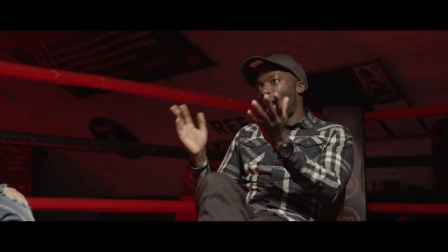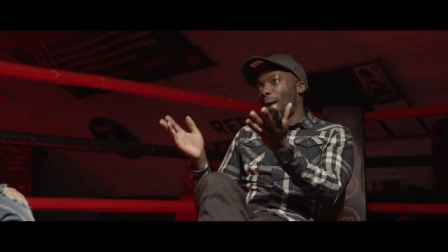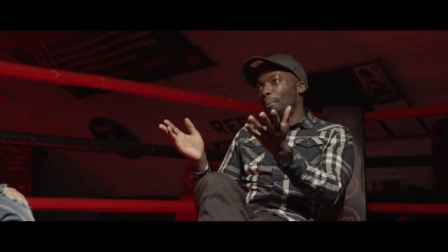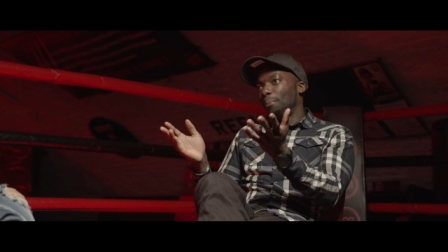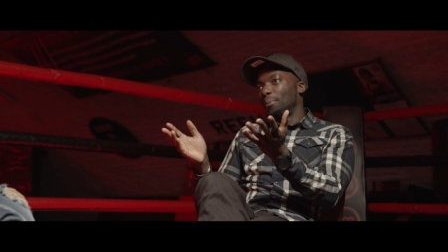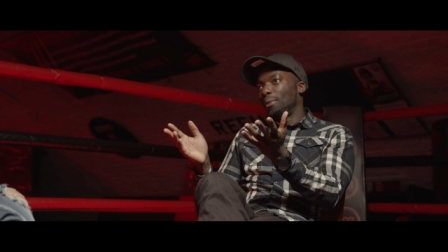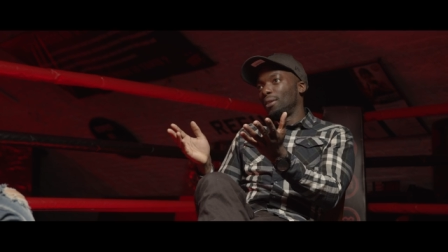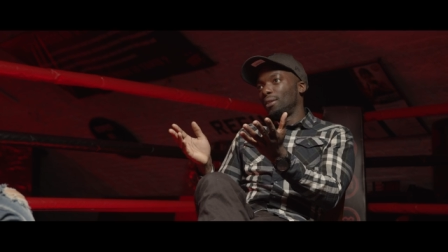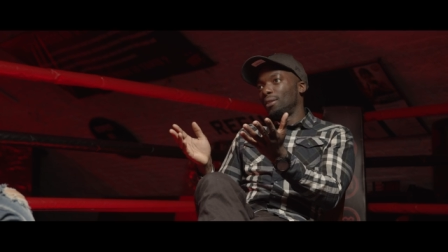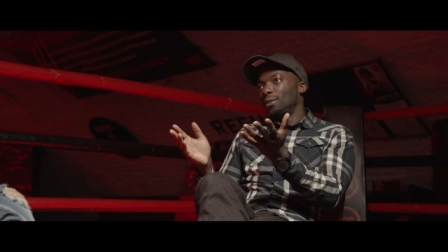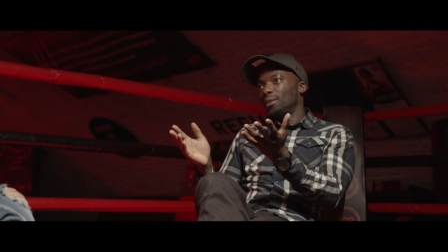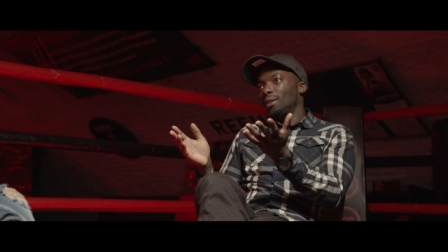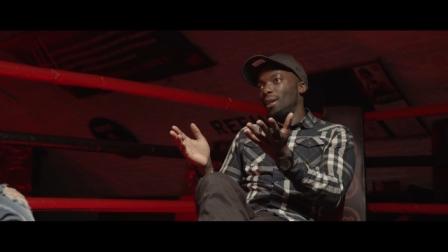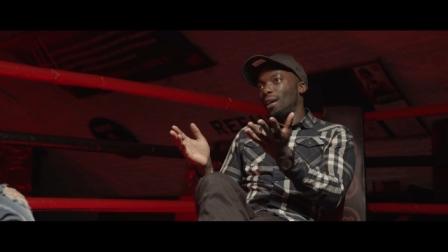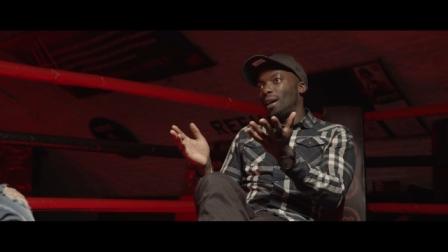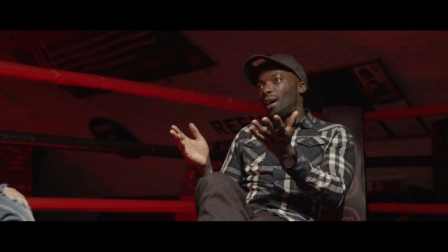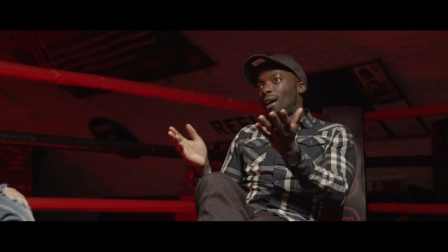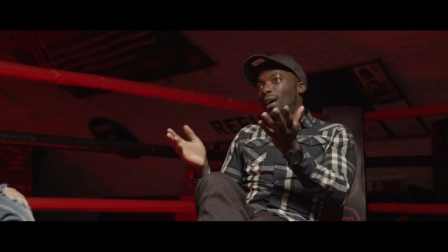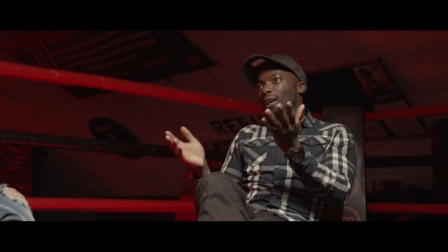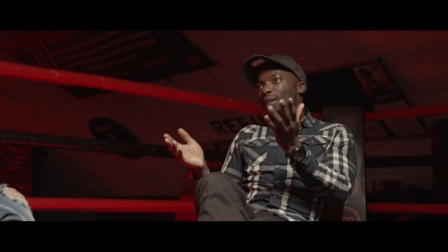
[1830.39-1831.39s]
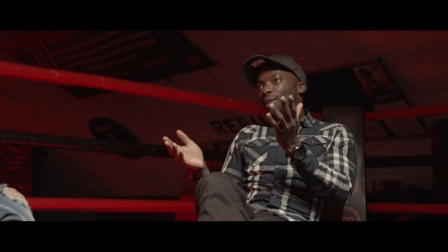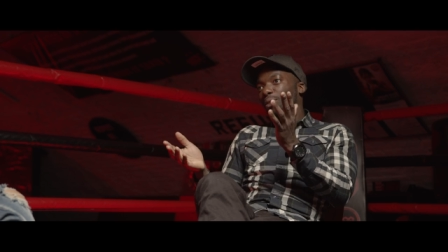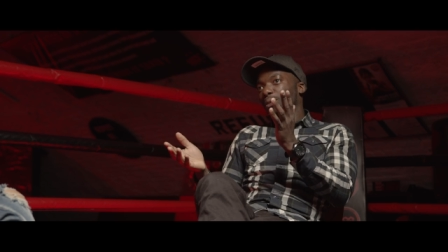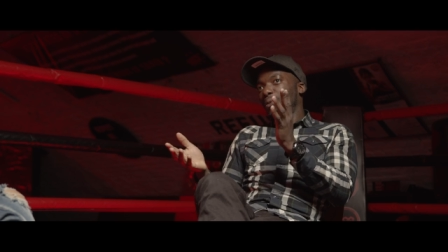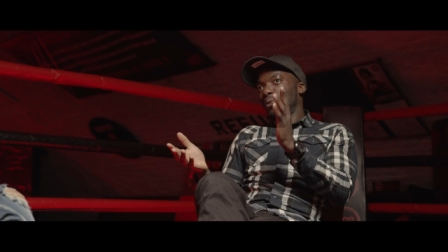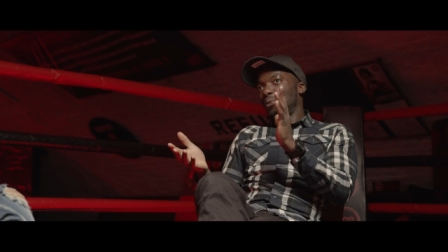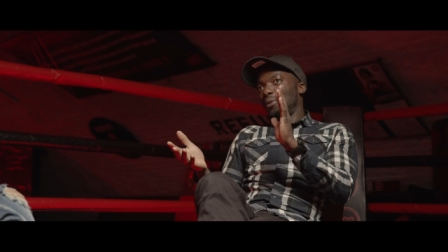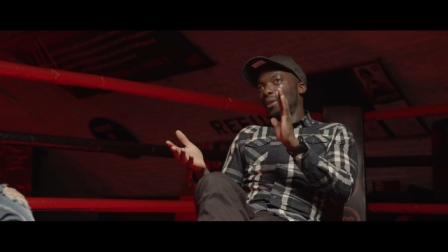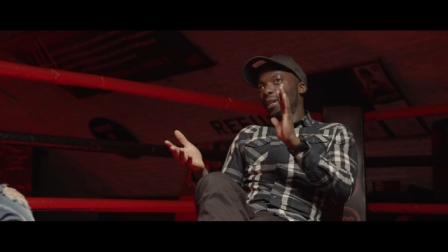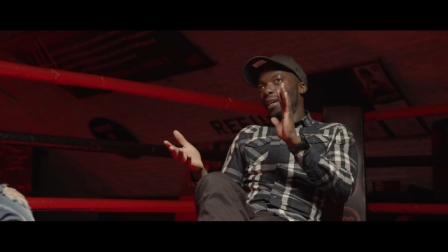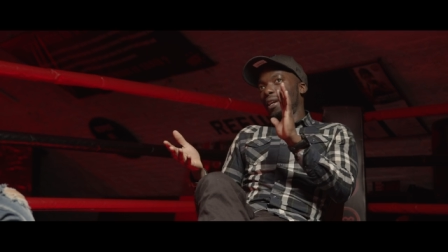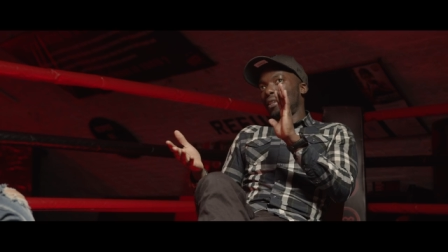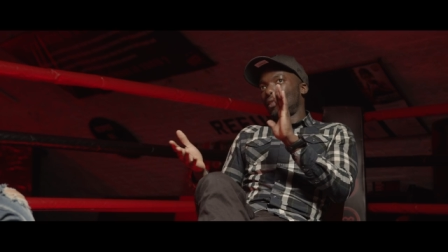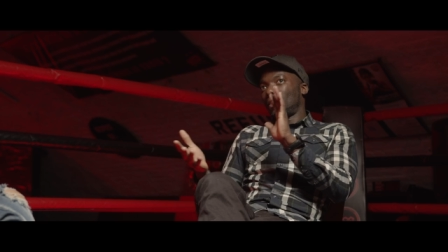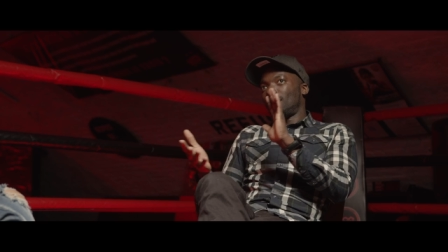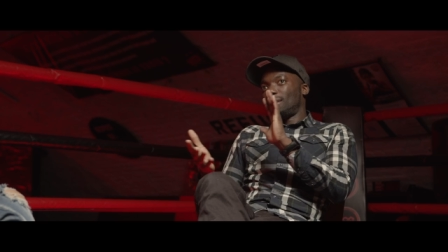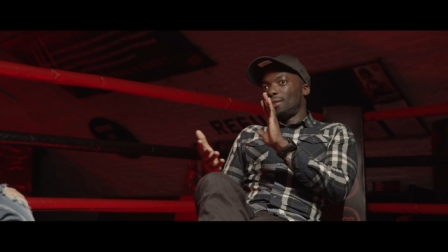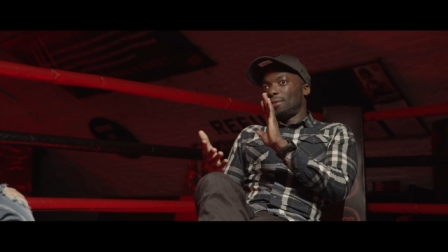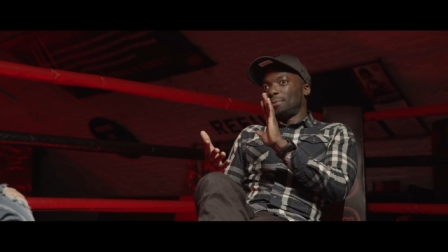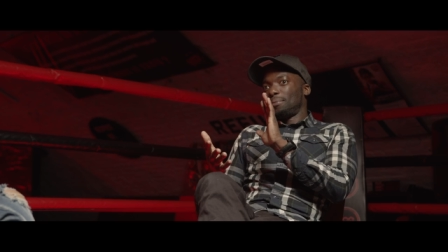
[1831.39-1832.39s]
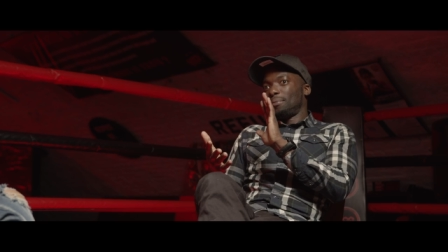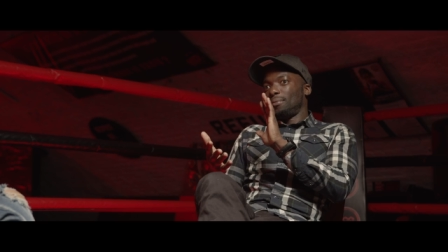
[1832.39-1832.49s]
happening, I saw it as